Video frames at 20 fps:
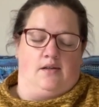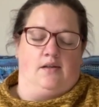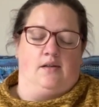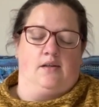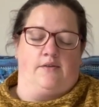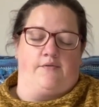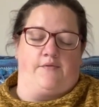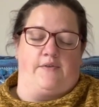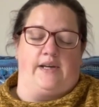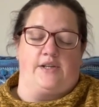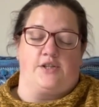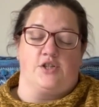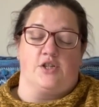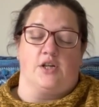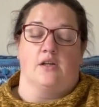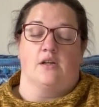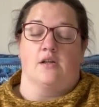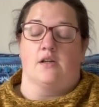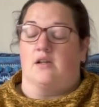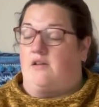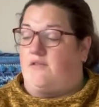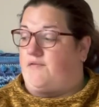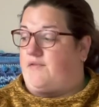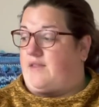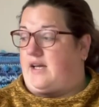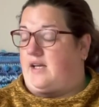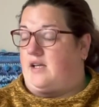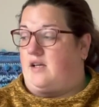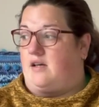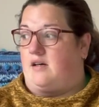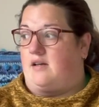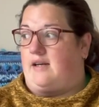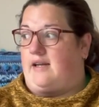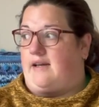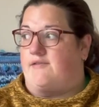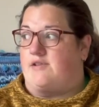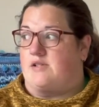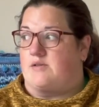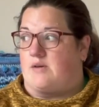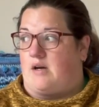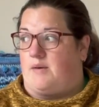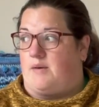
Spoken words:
a fair chunk of that yarn left as well,